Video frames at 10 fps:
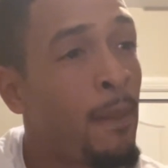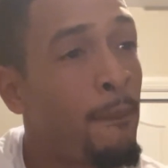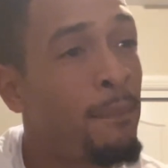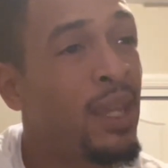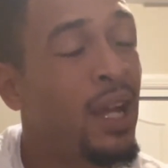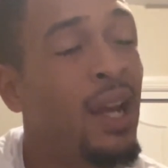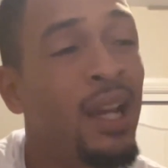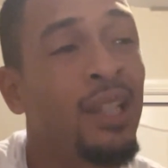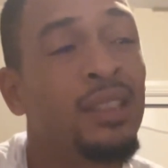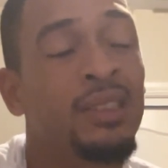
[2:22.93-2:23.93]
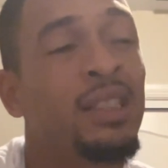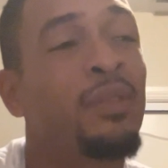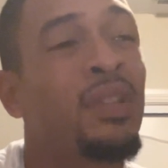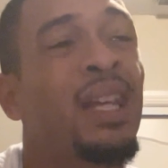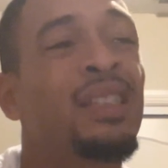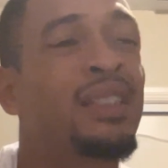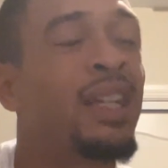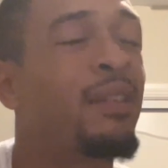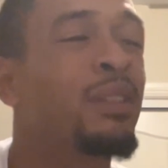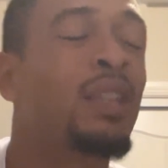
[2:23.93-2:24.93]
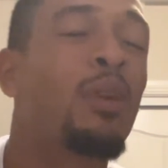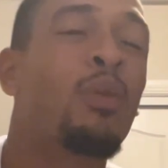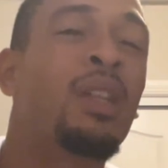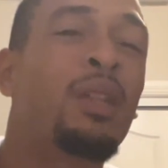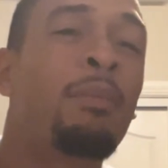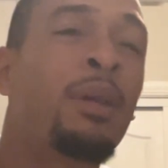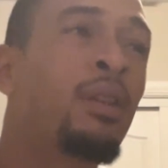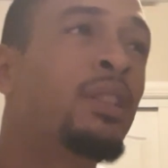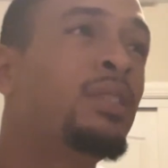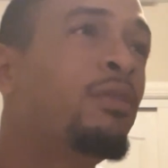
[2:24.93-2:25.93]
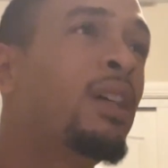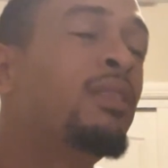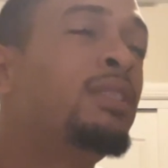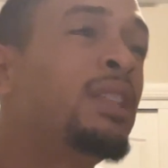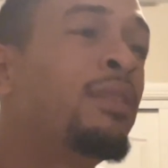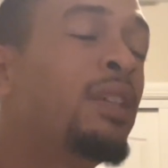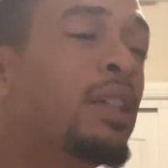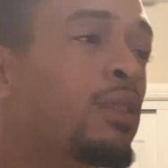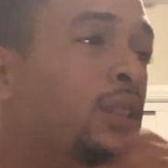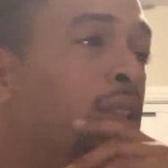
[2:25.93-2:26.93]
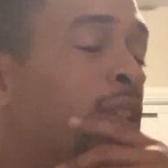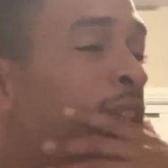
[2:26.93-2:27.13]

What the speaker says: behind the CVS area. It's like one of the buildings around CVS, or